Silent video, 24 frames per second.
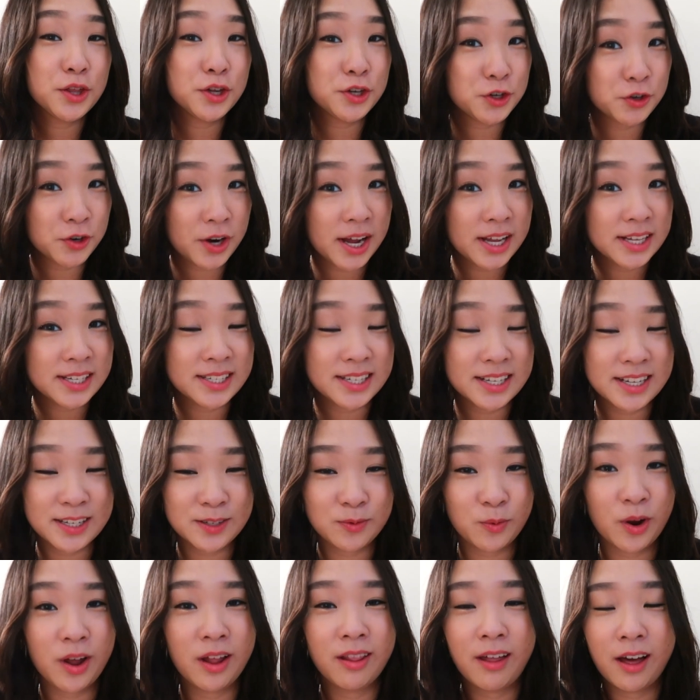the dress is
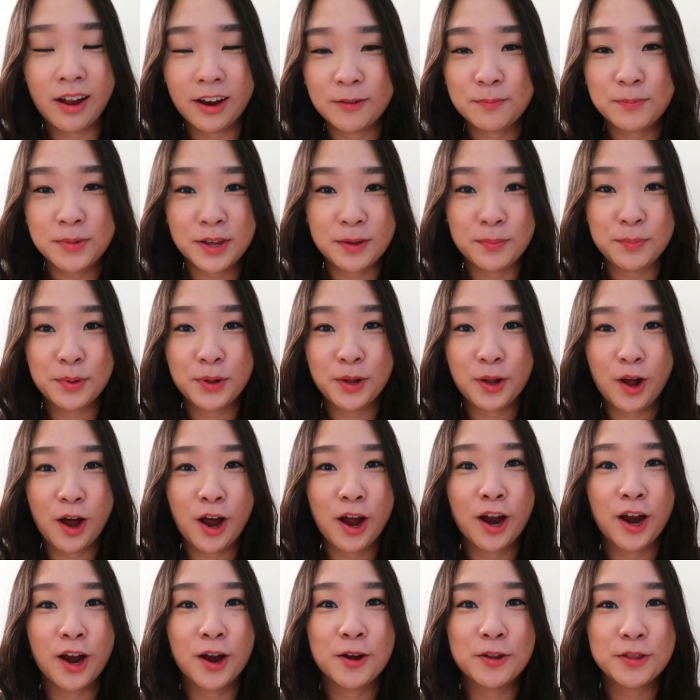what a lot of people
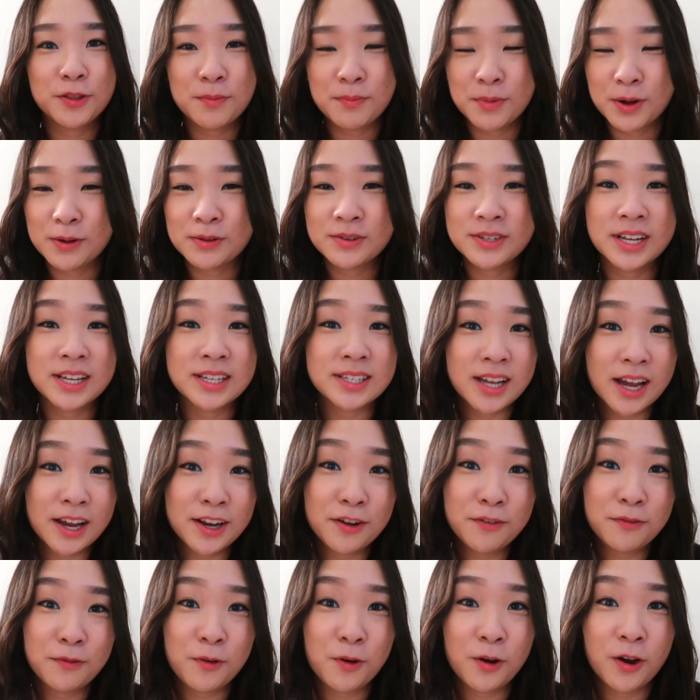are the most
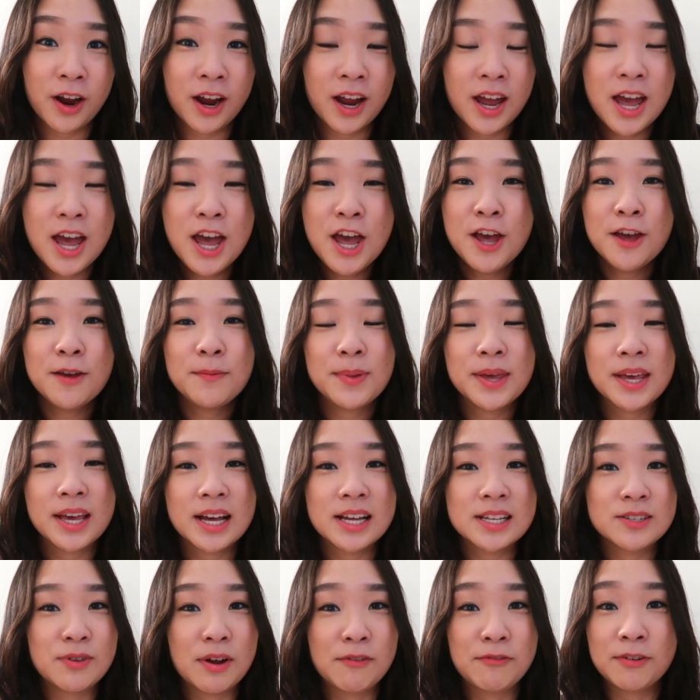excited for
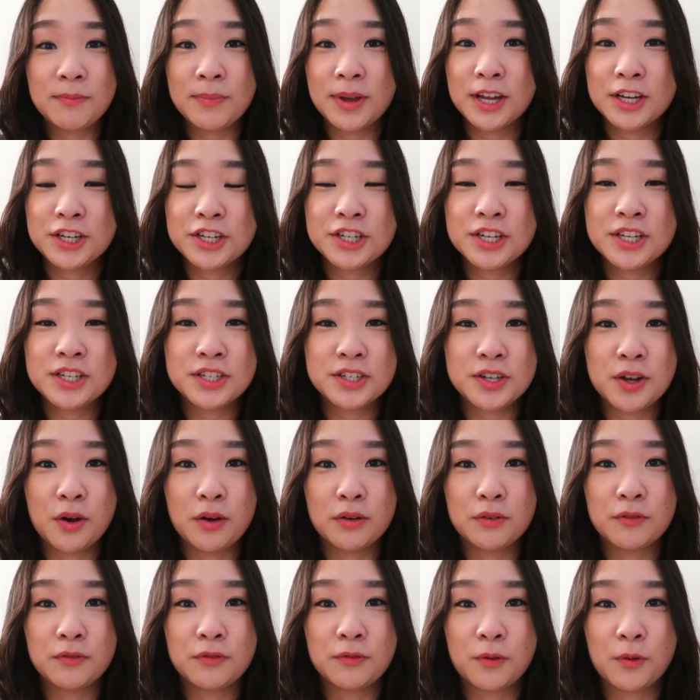because Reformation is
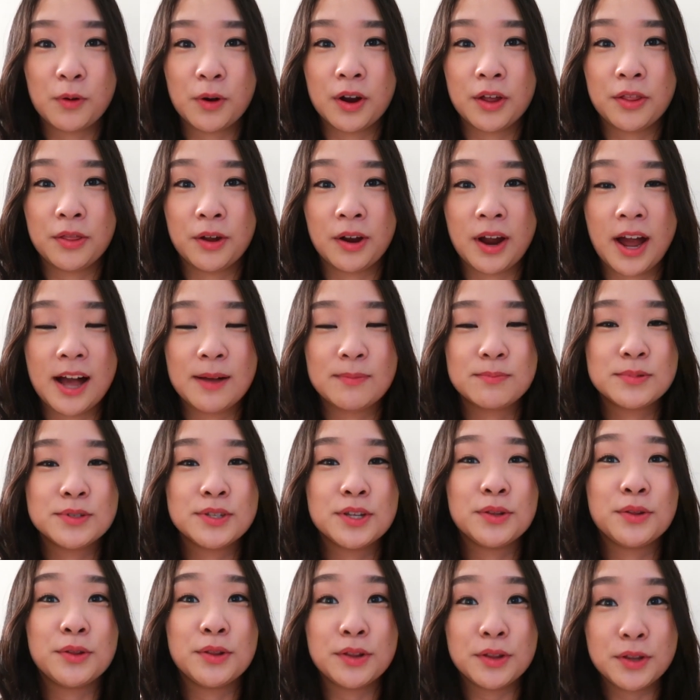known for their
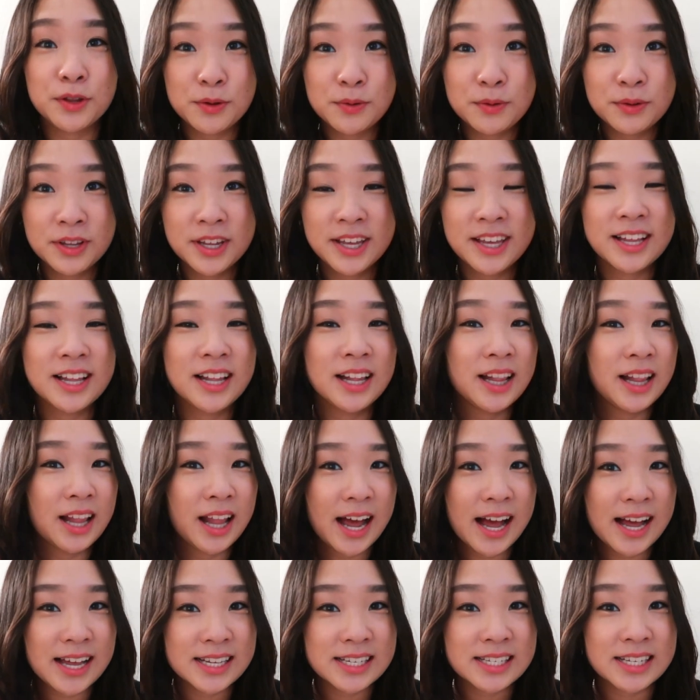absolutely
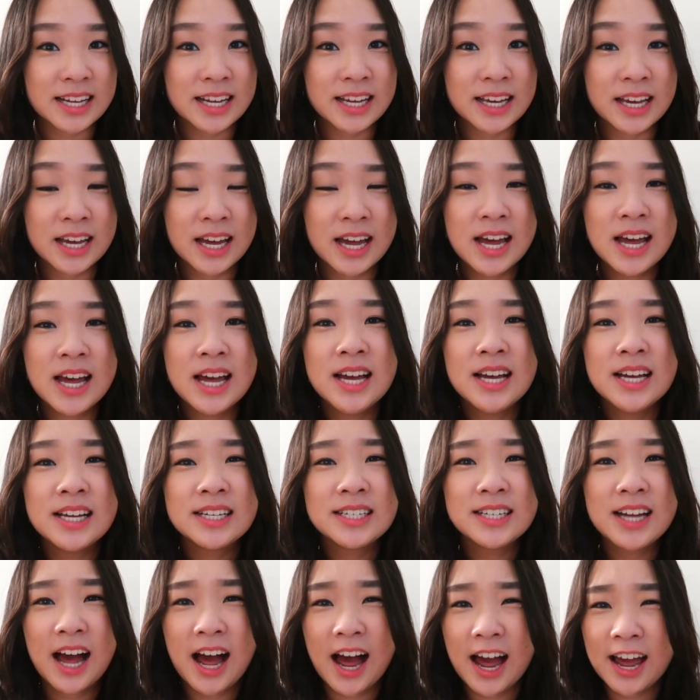classic,
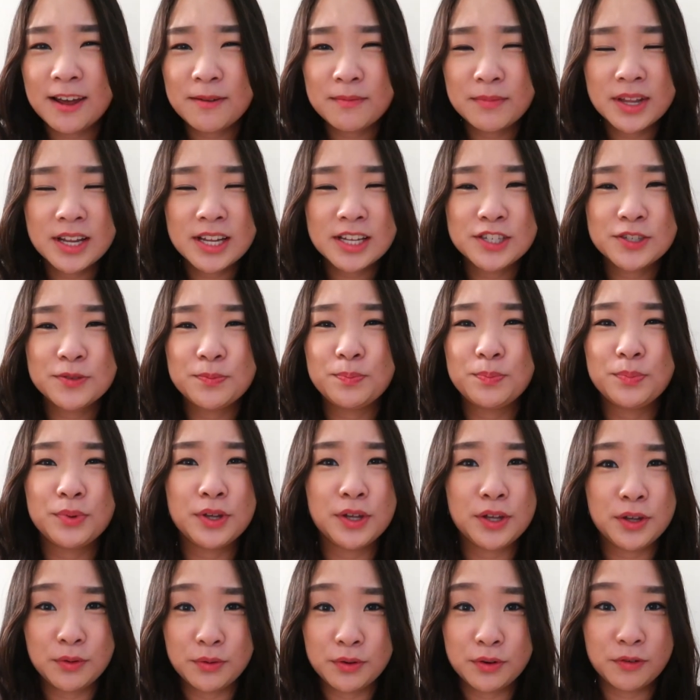timeless,
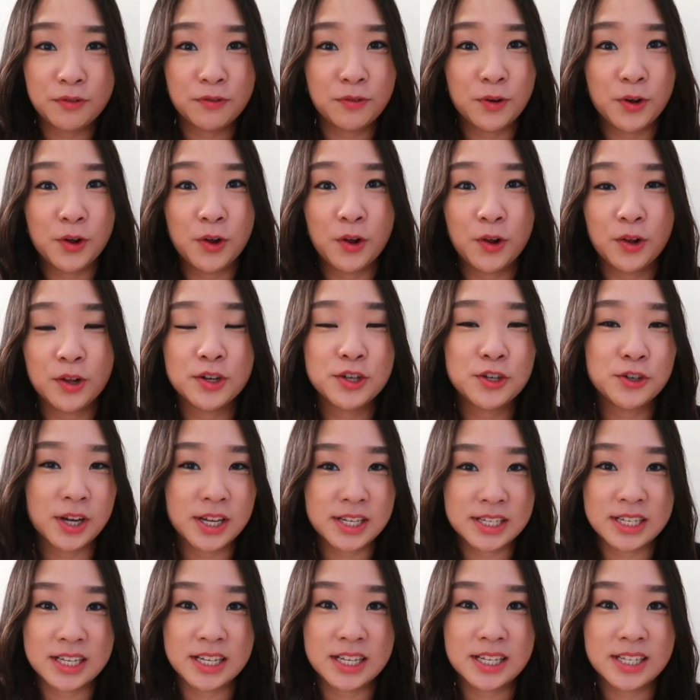beautiful
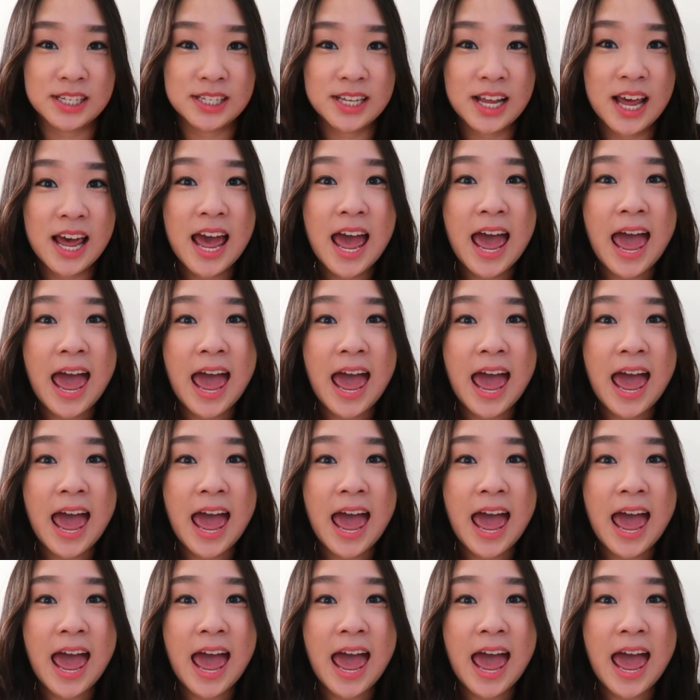dresses.